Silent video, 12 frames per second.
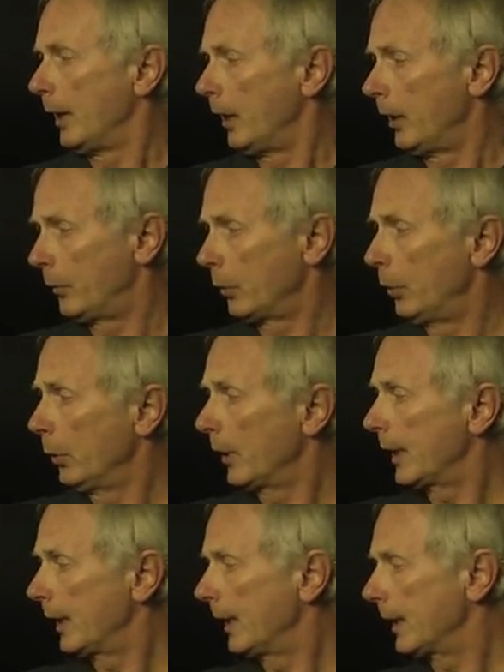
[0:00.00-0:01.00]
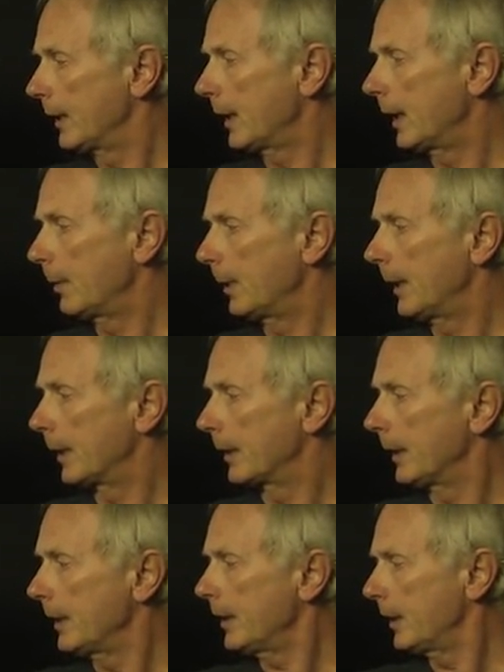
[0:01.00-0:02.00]
If you look at a landscape like
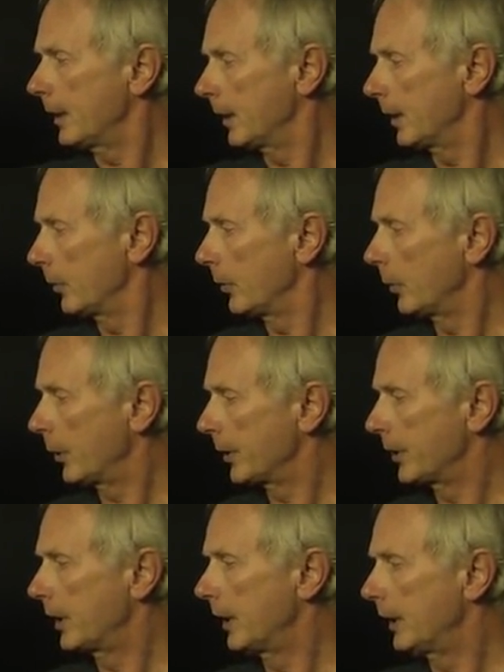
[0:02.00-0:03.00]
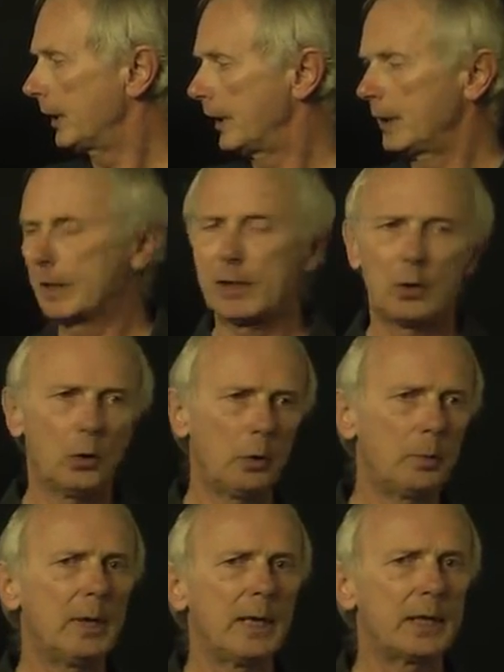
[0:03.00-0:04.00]
this, you can see that it's an
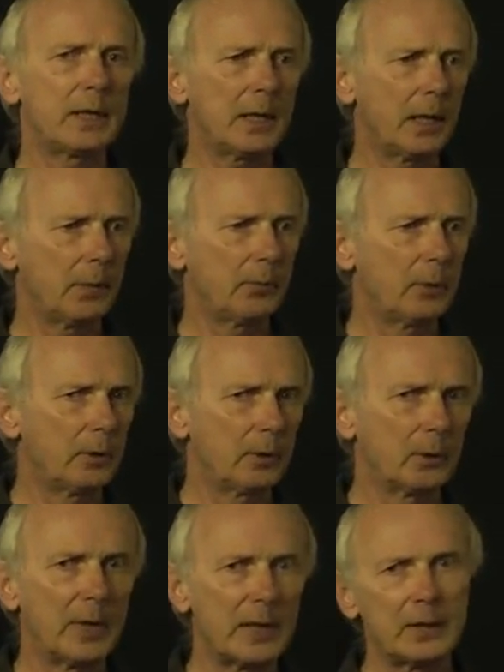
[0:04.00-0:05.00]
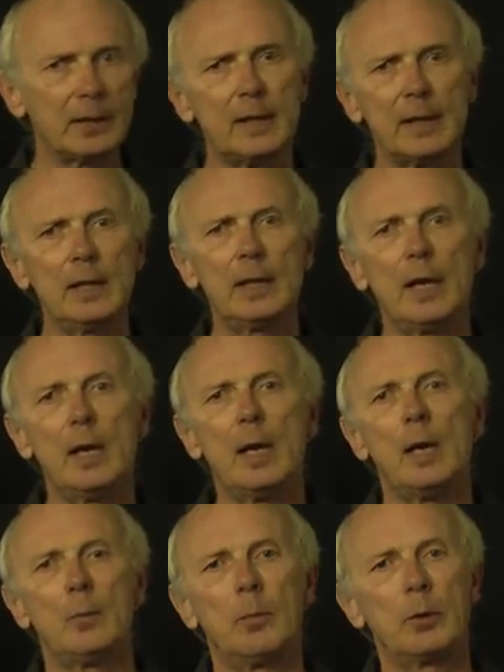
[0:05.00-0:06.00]
open landscape with grassland,
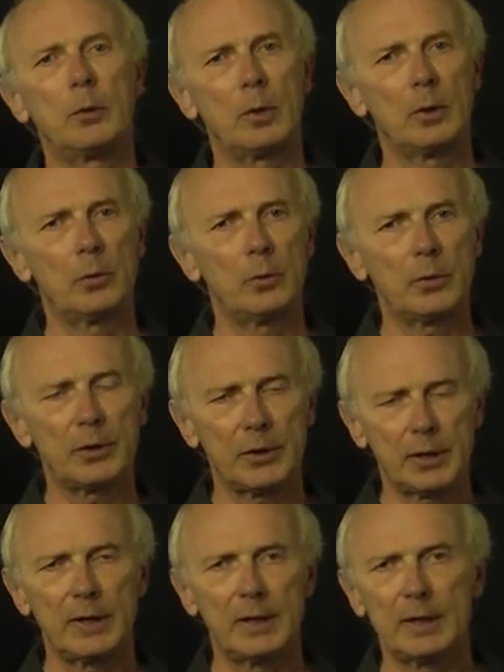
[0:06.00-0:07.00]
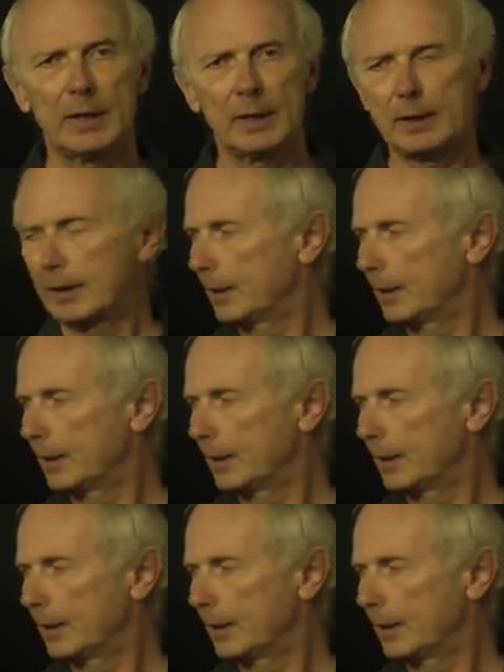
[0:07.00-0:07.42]
but you can also see that